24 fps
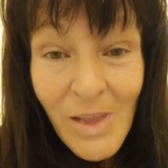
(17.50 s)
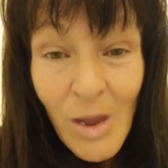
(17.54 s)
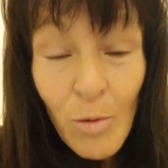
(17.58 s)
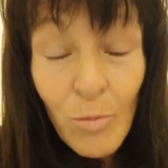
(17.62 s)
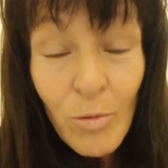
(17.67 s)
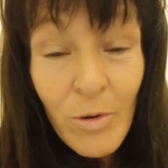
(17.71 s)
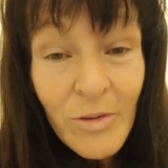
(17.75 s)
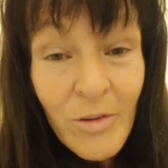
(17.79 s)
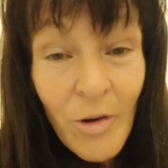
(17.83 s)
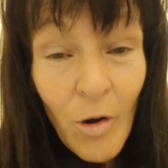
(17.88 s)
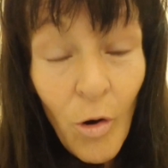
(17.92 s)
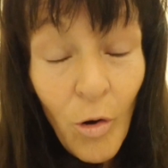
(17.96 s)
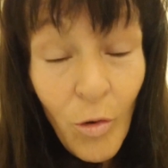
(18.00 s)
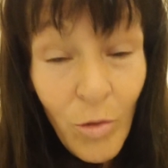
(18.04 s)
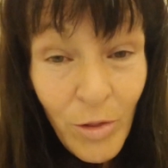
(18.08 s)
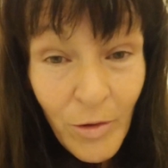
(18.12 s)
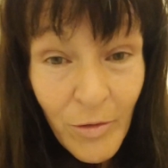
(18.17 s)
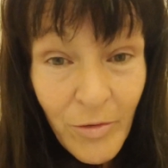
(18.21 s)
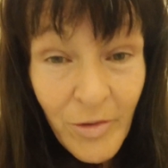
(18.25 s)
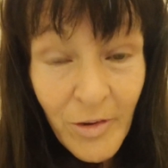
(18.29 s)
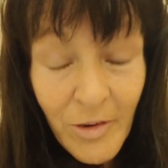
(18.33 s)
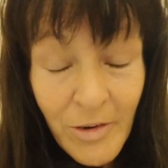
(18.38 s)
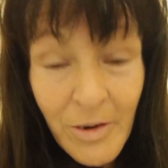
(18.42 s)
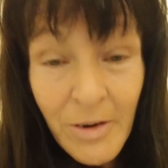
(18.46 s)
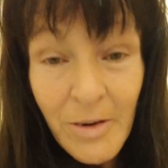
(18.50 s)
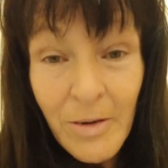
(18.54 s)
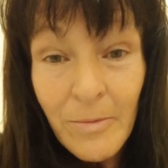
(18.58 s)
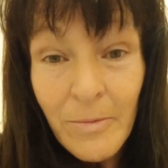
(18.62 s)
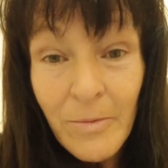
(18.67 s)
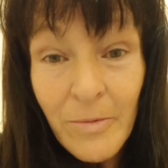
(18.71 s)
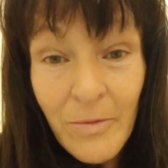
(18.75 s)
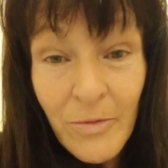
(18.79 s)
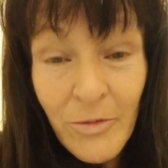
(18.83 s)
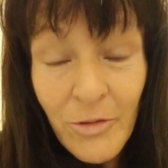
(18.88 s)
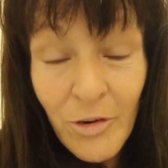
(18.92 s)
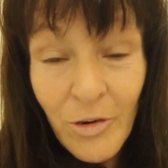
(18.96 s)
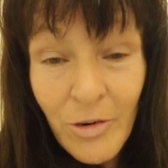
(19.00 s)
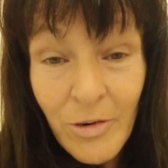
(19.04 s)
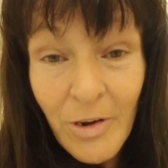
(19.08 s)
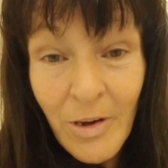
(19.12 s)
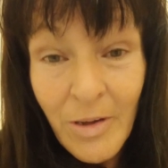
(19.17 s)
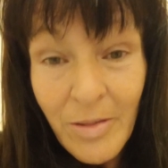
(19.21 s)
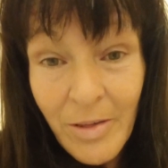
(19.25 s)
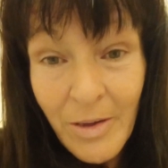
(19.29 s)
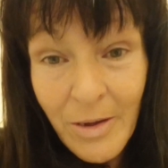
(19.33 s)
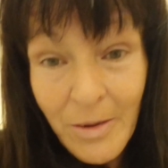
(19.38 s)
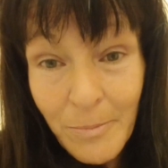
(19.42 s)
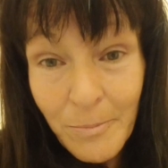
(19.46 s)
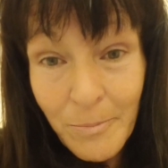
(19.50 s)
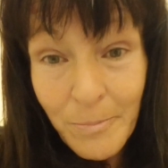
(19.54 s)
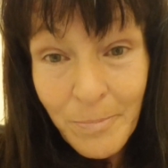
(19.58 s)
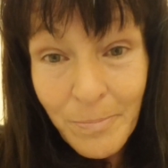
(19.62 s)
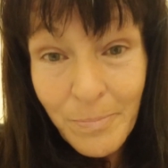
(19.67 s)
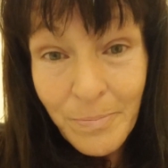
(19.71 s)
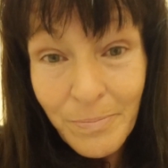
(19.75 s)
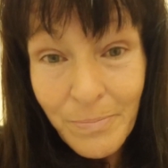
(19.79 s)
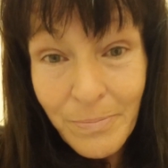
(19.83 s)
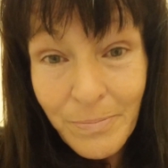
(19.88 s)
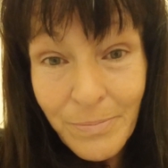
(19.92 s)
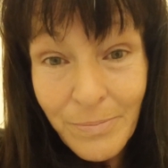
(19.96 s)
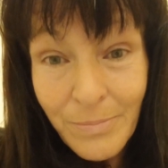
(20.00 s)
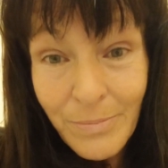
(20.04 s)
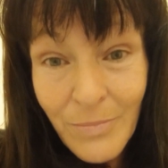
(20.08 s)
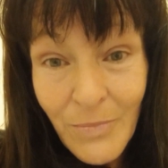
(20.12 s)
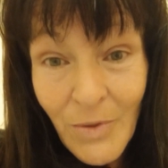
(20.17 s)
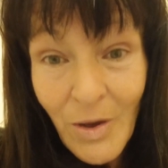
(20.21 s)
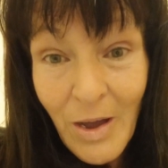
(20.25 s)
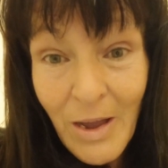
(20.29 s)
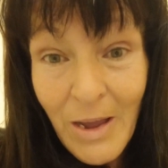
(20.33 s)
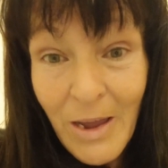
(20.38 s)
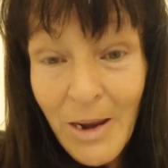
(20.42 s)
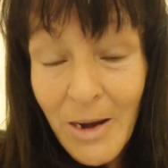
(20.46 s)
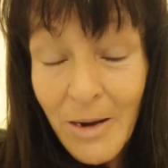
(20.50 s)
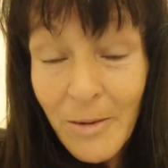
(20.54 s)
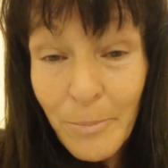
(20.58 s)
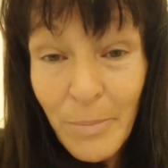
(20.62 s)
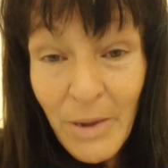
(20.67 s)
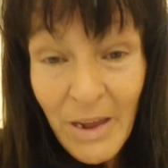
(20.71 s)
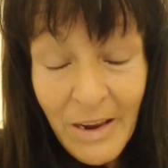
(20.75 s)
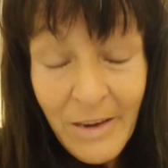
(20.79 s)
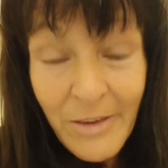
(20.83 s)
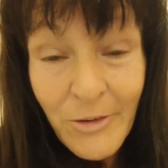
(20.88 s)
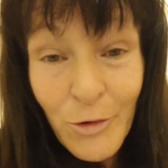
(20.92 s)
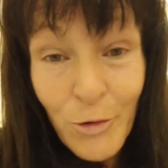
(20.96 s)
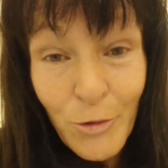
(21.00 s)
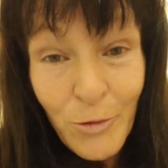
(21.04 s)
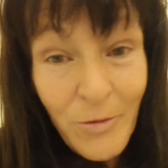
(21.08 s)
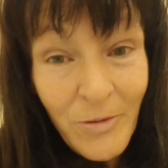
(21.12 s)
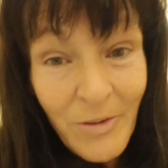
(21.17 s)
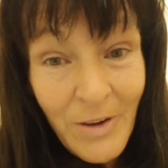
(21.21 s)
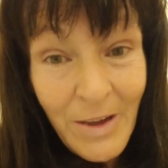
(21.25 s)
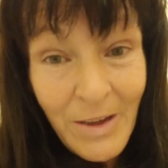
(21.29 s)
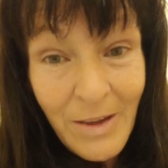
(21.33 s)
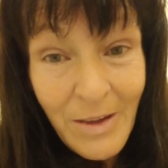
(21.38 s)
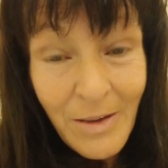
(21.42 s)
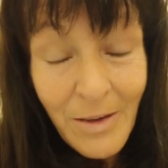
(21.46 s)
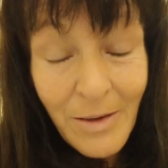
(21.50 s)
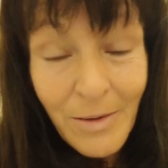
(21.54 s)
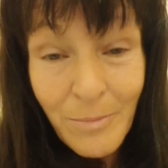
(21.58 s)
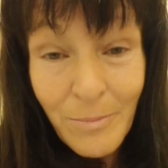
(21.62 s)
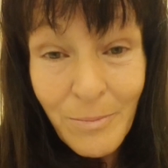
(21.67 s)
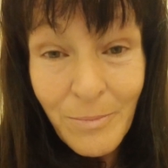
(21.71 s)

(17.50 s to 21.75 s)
was on the 13th of June, I think. I had a bad toothache.